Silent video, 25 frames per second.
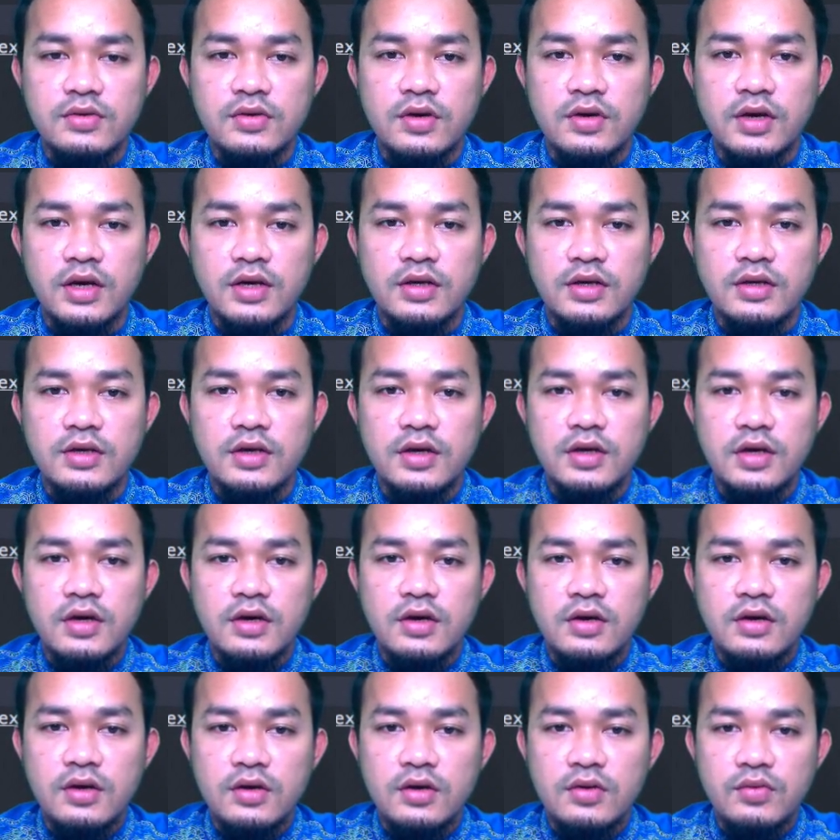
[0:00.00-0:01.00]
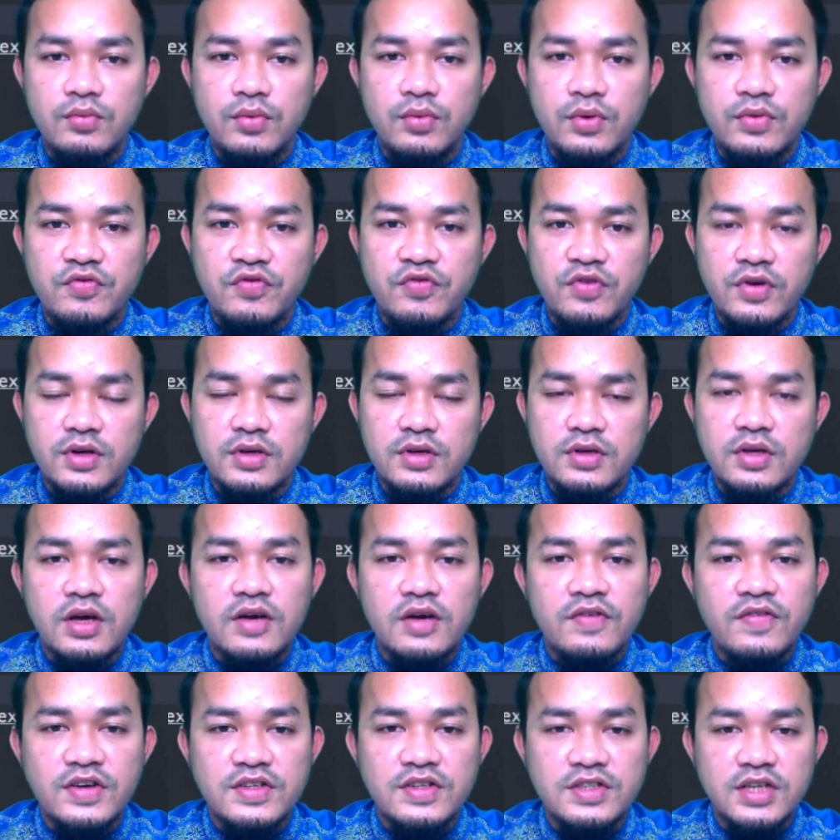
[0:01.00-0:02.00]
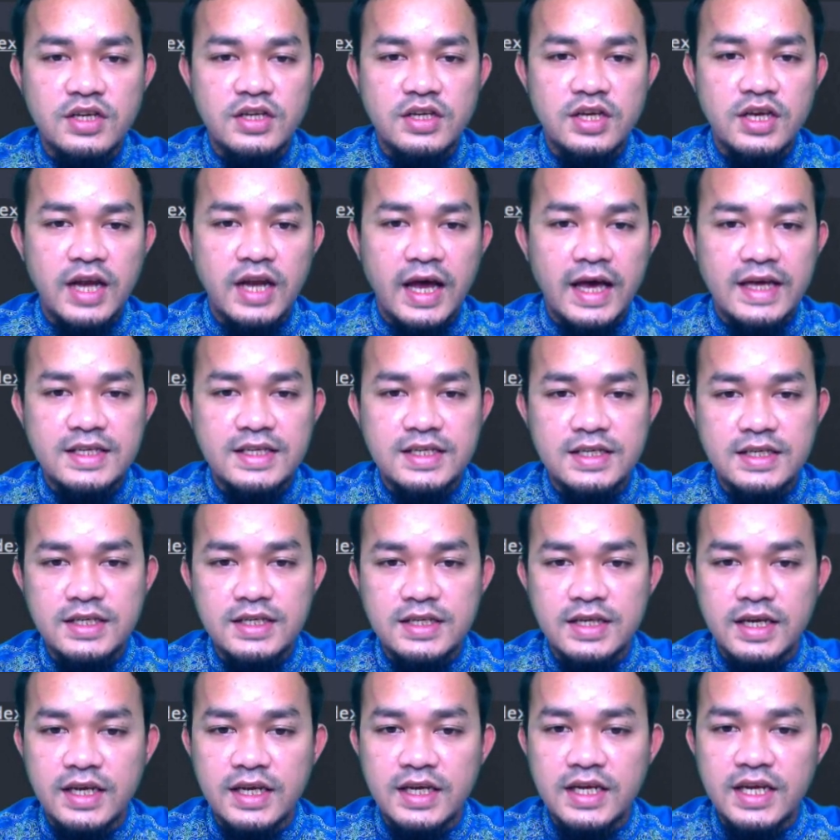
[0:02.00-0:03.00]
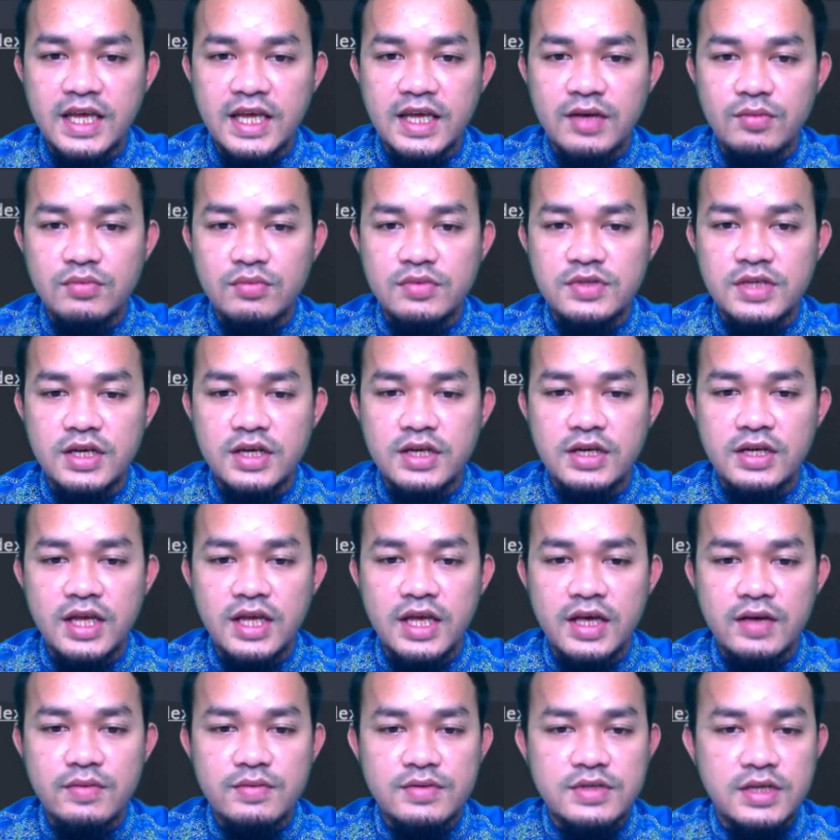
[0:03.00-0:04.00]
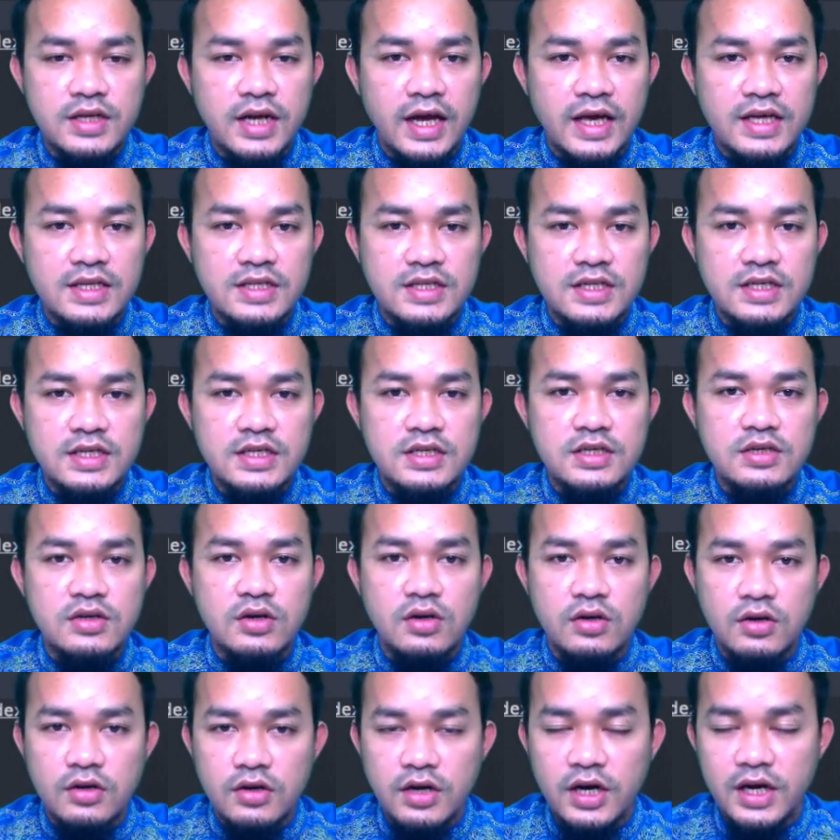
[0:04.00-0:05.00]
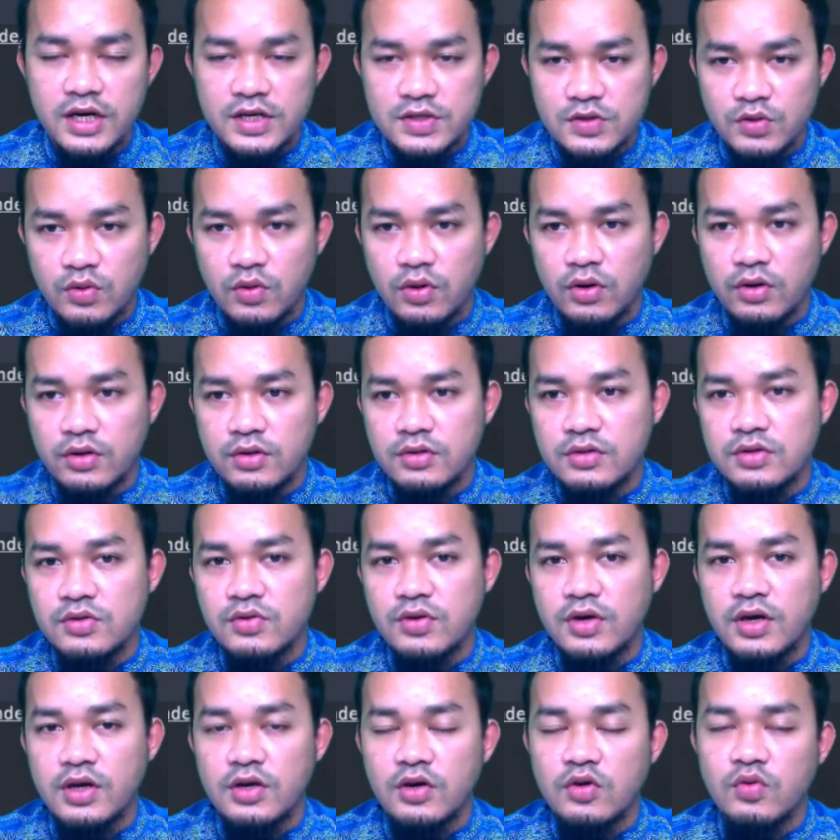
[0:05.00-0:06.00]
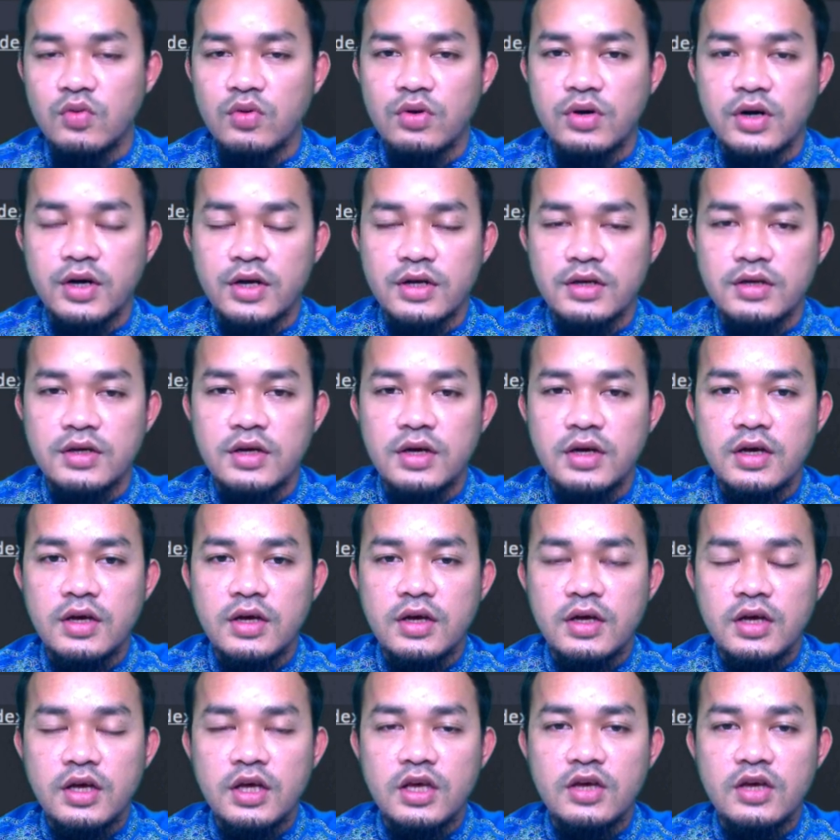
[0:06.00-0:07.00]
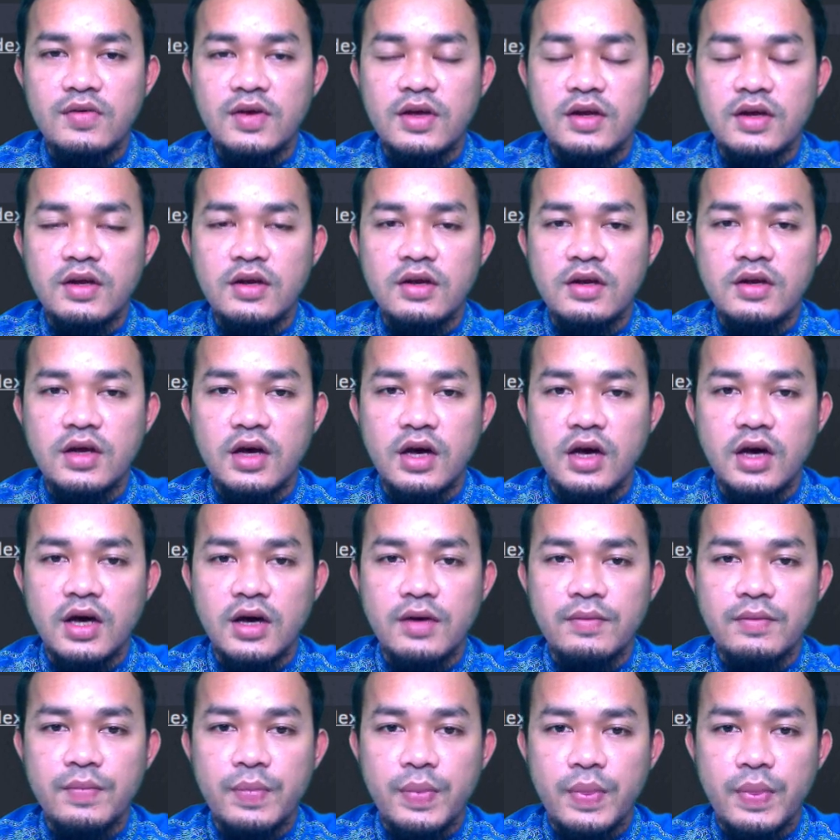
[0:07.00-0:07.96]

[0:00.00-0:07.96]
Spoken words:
Okay, with a function get id, get name, set id, and so on, you can override. Even the